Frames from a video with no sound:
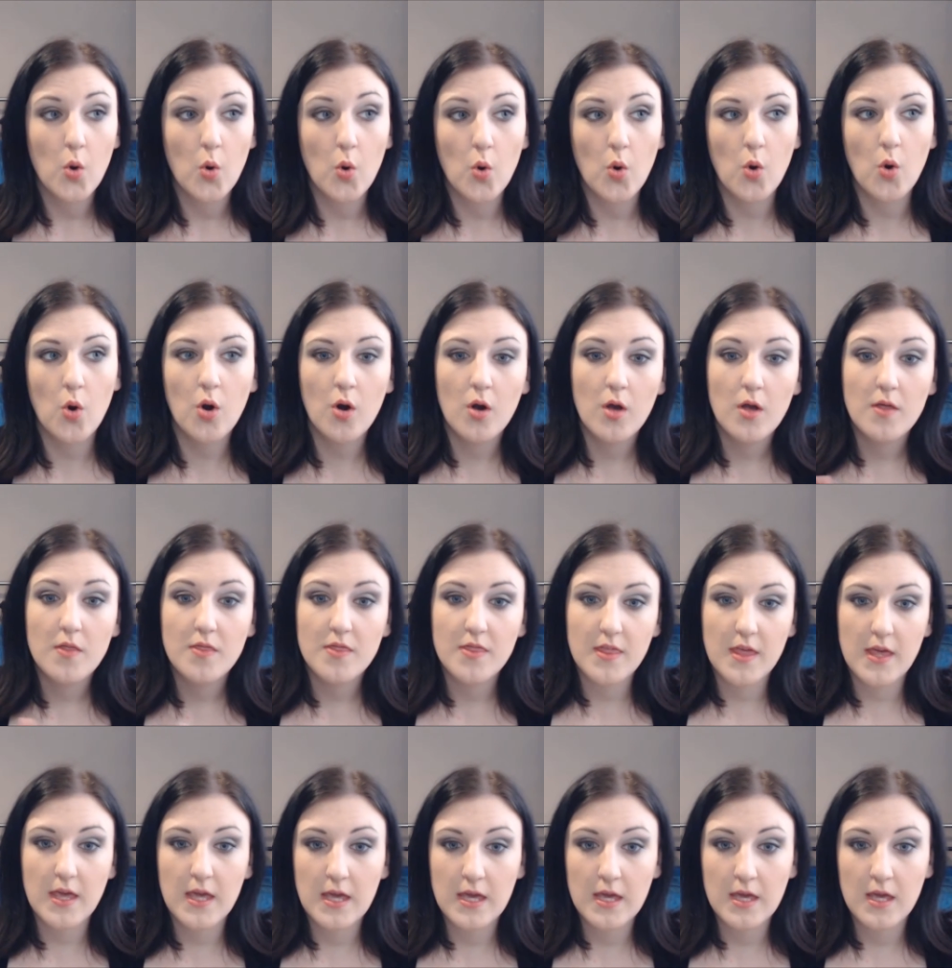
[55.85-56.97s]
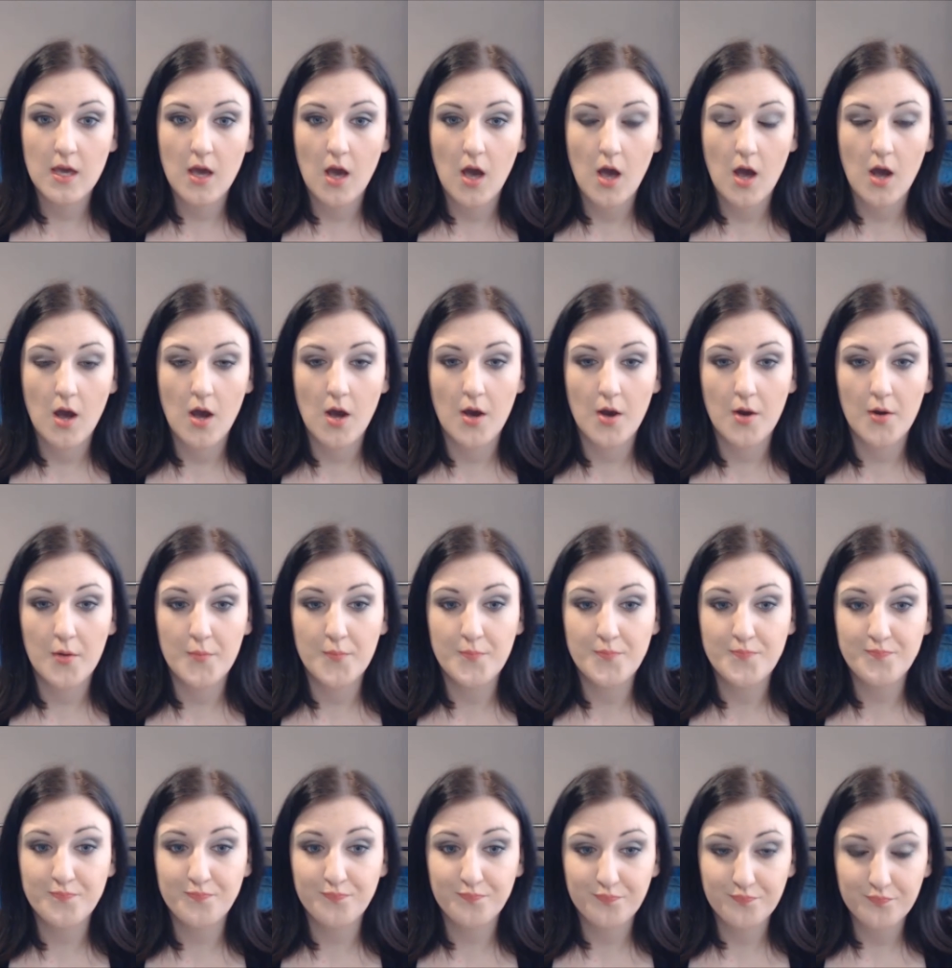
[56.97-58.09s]
or the
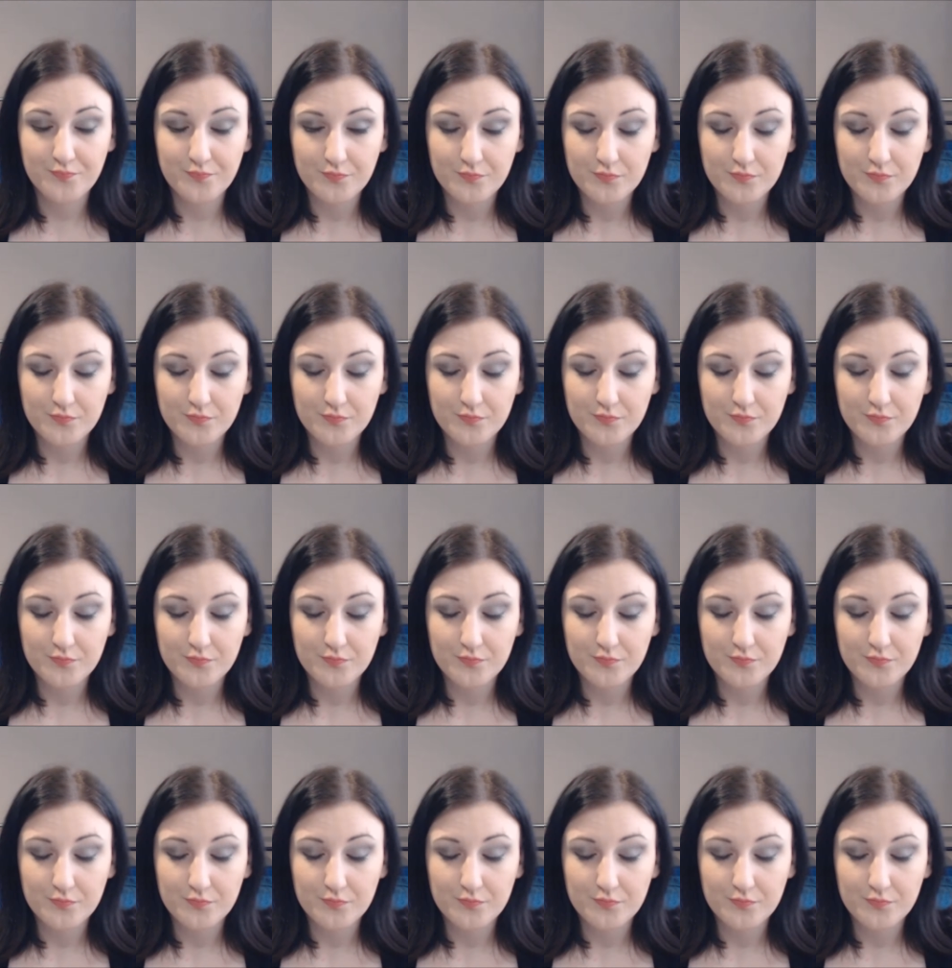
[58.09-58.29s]
um,